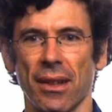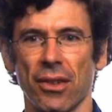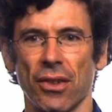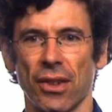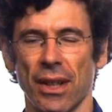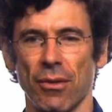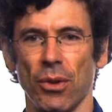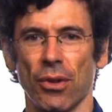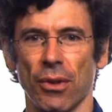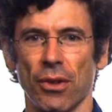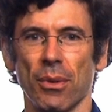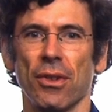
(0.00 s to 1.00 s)
Let's just kind of use
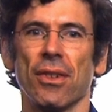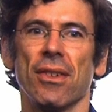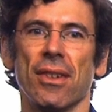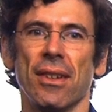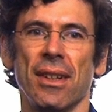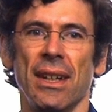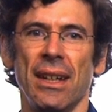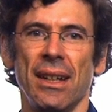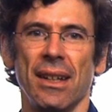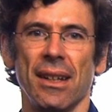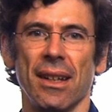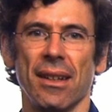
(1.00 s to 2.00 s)
our intuitions
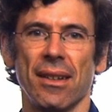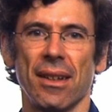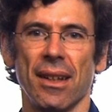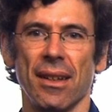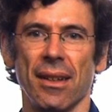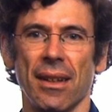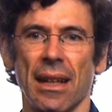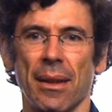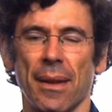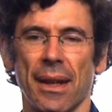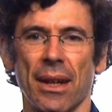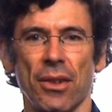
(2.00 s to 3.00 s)
and
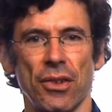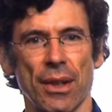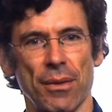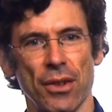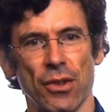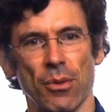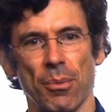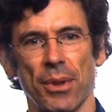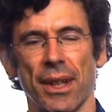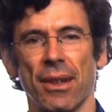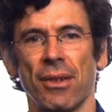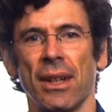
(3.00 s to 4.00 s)
think how these definitions would
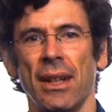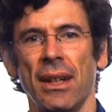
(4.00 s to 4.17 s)
play out.